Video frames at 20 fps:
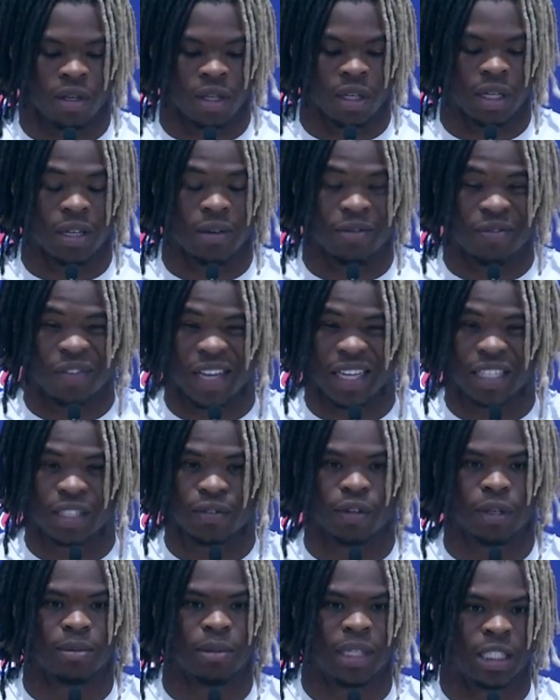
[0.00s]
could fix
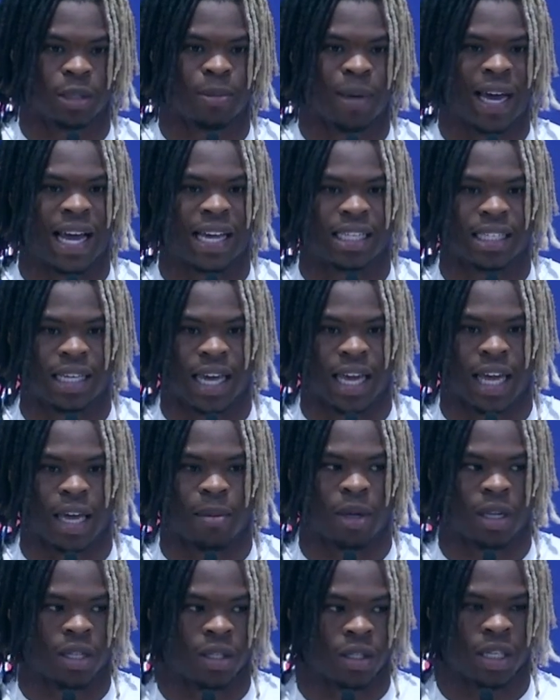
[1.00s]
from this past game
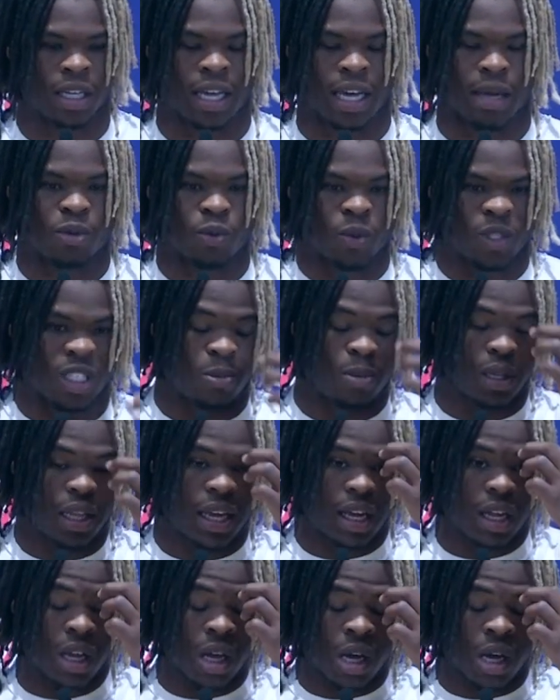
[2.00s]
and the games we just played.